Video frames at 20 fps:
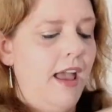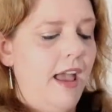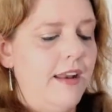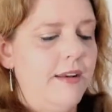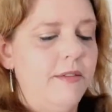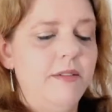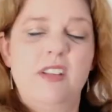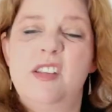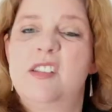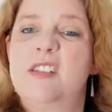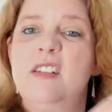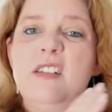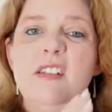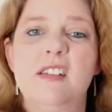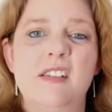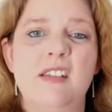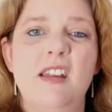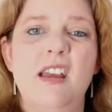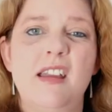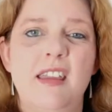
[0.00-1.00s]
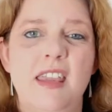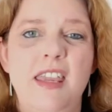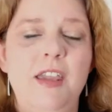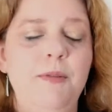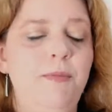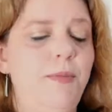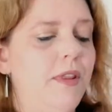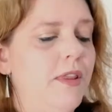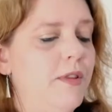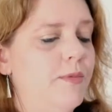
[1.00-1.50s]
and I'm just going to start
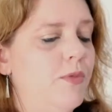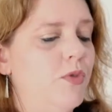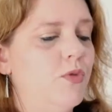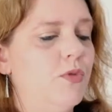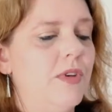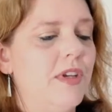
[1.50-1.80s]
keeping them all,